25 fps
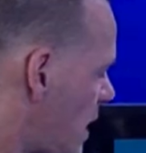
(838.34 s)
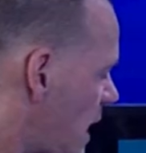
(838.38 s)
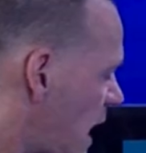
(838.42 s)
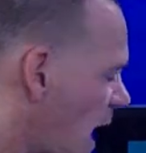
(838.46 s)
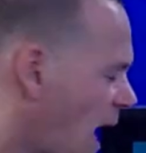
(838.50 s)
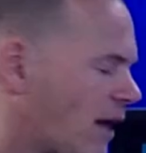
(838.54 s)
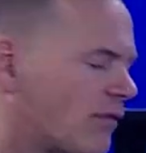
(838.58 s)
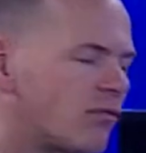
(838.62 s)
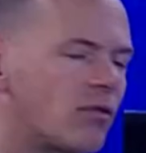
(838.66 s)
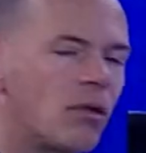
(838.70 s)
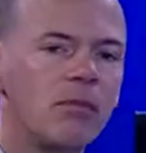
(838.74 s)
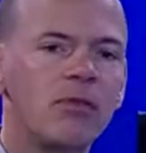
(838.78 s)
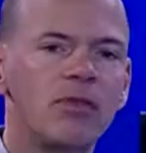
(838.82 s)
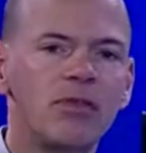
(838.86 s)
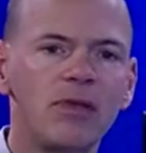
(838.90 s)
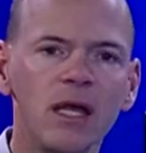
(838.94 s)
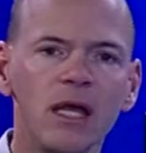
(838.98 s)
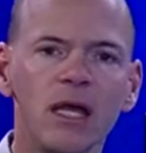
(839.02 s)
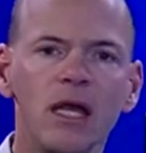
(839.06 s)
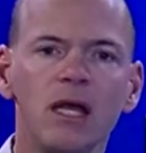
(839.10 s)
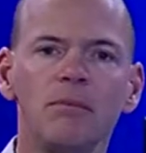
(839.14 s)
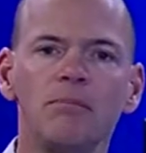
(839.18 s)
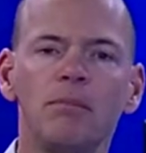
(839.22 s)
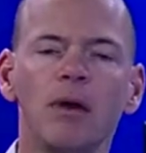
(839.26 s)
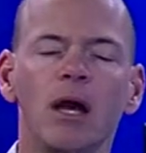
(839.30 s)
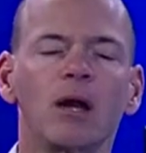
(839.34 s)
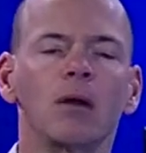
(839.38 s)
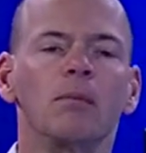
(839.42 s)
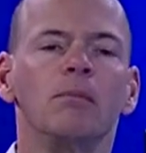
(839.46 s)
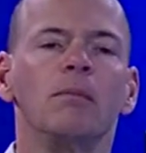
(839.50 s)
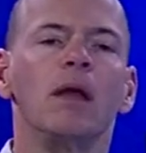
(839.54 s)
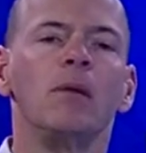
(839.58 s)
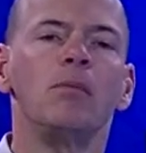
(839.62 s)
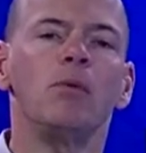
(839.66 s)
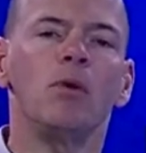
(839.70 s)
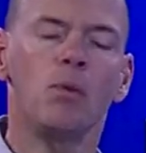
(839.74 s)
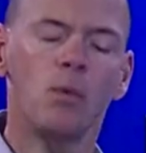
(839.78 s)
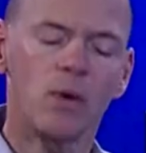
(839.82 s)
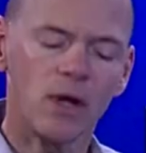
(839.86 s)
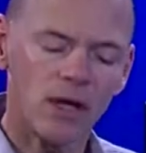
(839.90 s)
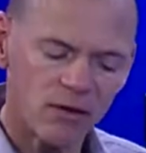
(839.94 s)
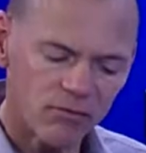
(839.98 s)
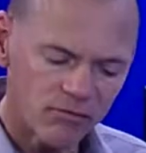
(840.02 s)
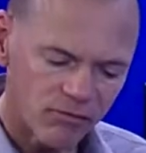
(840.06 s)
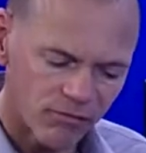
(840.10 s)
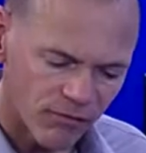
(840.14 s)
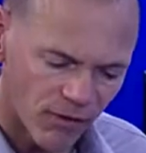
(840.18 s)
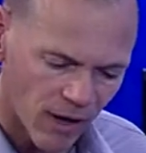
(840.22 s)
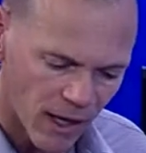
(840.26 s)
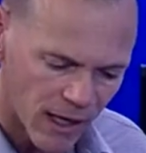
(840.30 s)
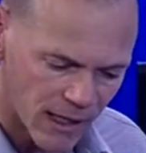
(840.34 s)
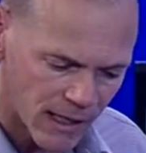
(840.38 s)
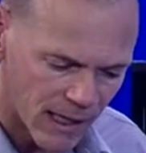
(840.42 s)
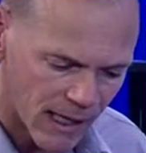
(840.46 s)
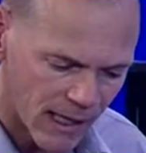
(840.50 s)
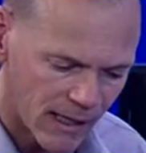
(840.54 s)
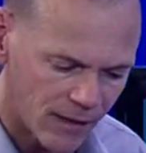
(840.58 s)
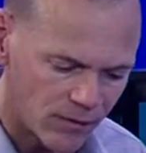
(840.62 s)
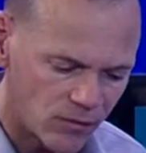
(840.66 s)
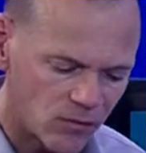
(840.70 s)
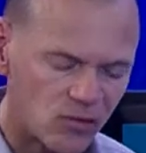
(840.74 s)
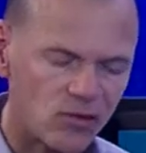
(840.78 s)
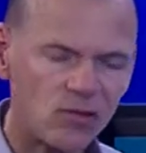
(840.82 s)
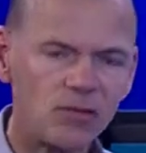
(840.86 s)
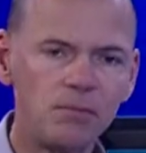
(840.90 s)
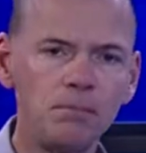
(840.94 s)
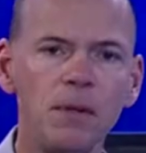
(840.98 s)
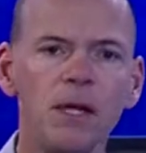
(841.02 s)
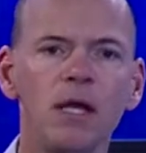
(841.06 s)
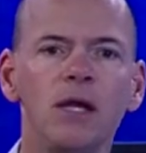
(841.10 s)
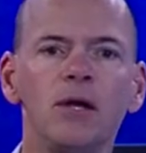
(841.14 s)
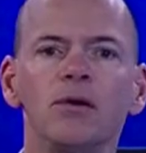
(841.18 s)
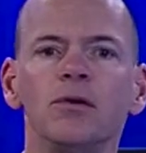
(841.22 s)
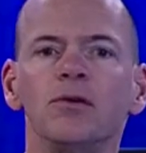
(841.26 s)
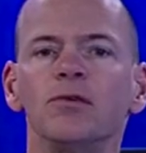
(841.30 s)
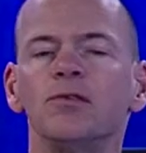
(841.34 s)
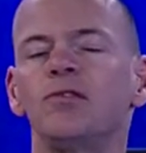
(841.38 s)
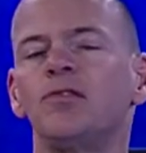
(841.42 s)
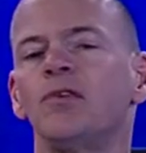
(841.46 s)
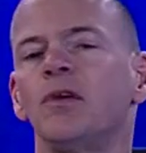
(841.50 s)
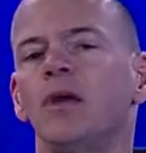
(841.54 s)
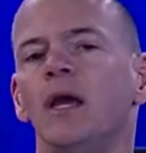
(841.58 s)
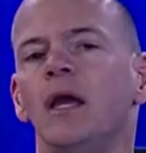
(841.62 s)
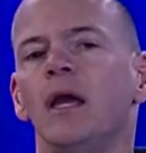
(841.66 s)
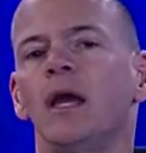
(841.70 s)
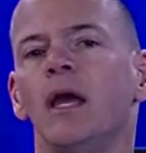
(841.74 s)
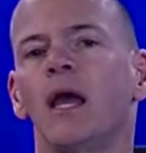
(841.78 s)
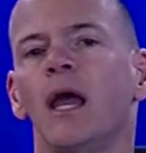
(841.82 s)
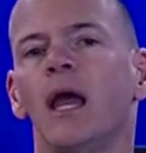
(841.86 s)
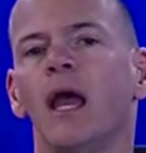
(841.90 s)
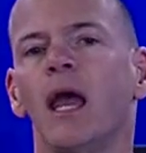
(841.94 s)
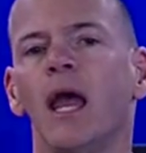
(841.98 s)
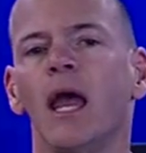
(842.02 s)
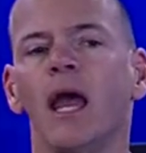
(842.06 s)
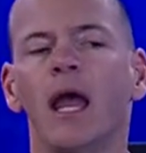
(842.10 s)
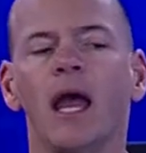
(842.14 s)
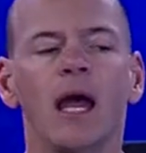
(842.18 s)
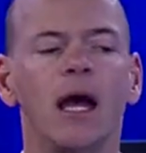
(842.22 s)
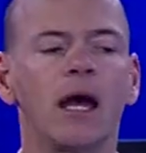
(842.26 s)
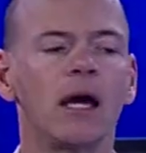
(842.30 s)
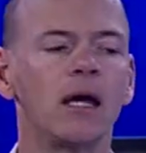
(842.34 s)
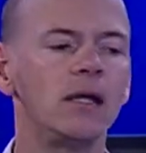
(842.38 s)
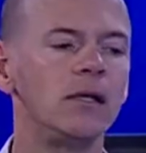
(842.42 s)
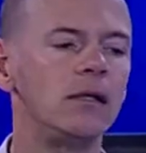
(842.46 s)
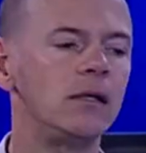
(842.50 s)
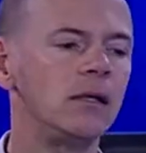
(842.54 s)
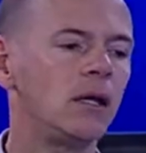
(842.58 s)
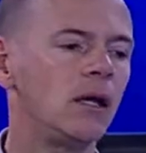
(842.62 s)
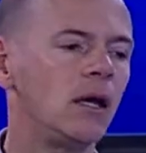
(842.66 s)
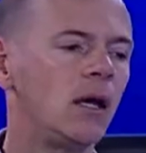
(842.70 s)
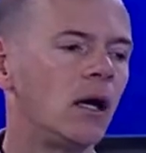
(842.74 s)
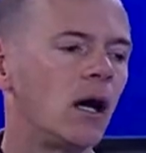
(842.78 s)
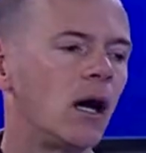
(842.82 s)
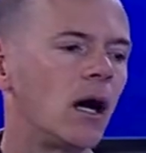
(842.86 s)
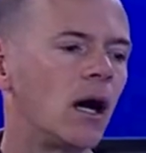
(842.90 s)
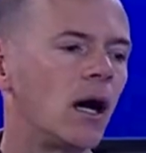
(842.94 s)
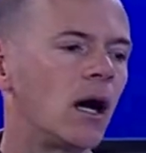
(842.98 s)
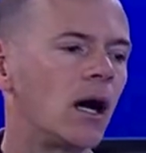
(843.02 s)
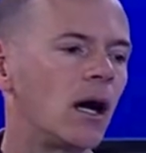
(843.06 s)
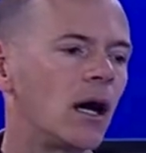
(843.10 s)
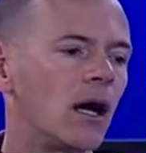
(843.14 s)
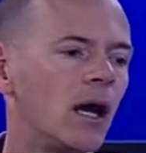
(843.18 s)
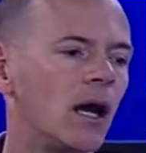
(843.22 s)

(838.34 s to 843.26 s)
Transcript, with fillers: have them thinking better. Maybe we invite in speakers and uh,